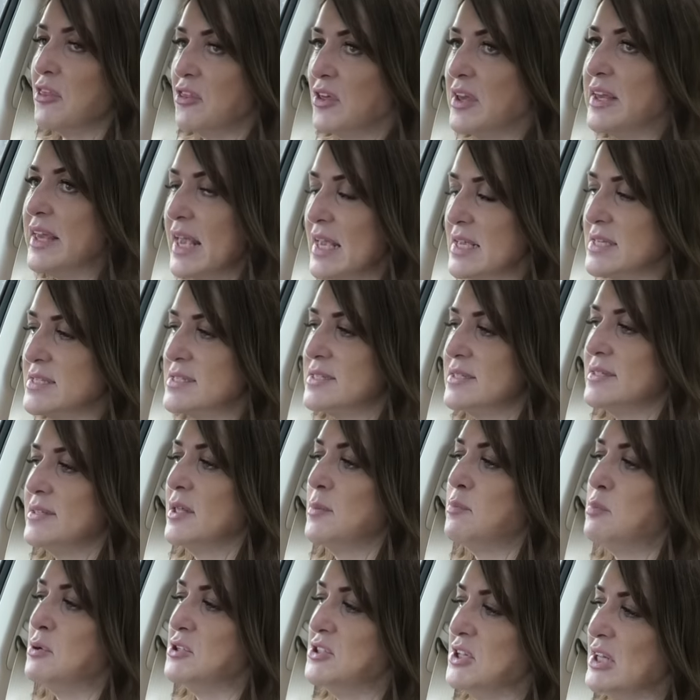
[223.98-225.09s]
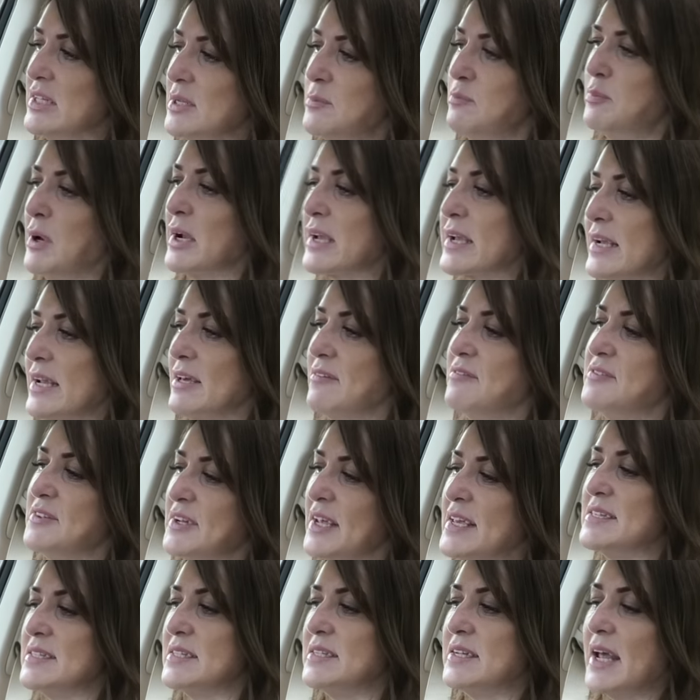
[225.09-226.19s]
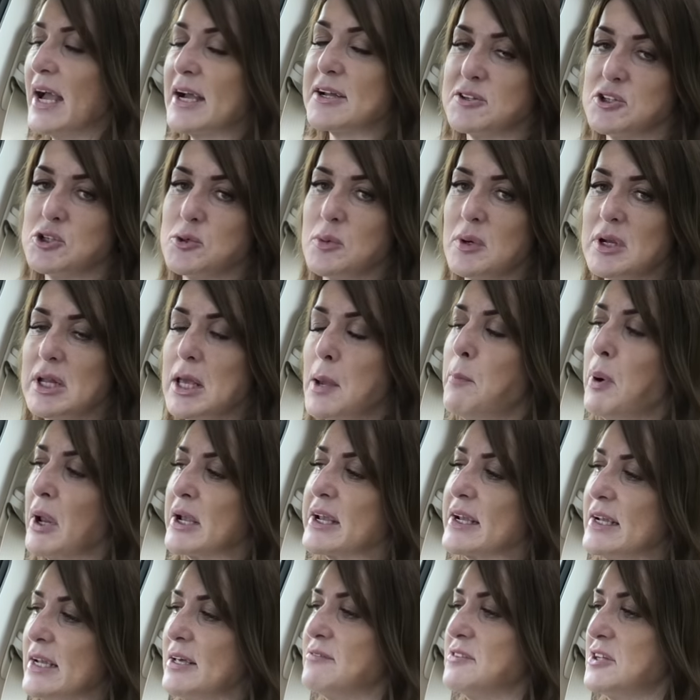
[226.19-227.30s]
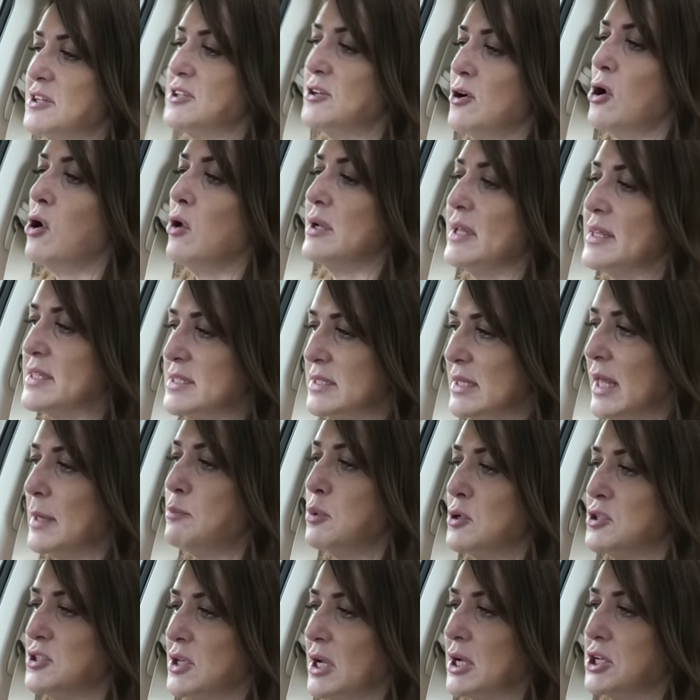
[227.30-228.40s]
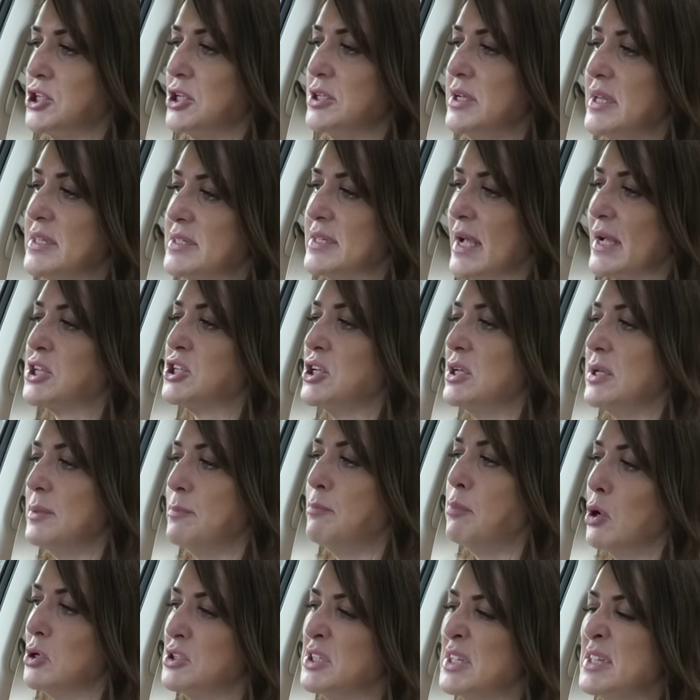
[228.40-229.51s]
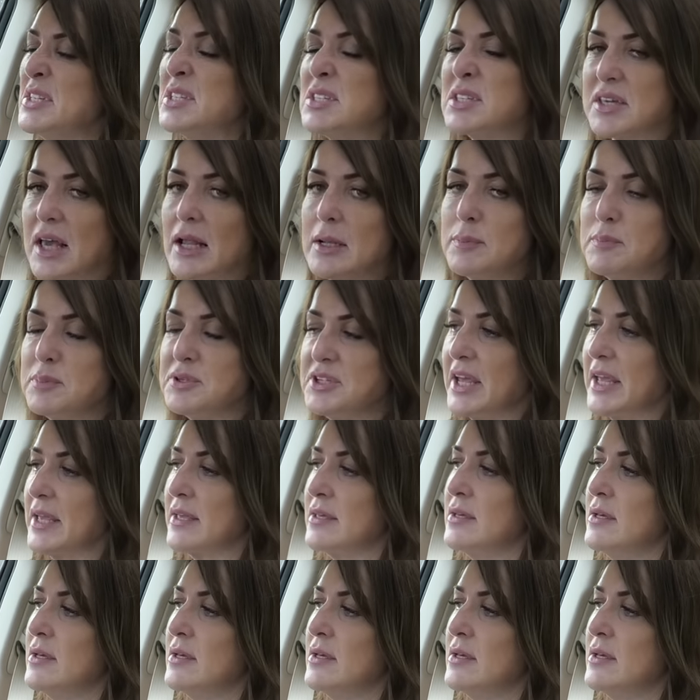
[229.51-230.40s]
The thing is, the Brazilian butt lift isn't actually a butt lift at all. It's liposuction. It's actually body sculpting.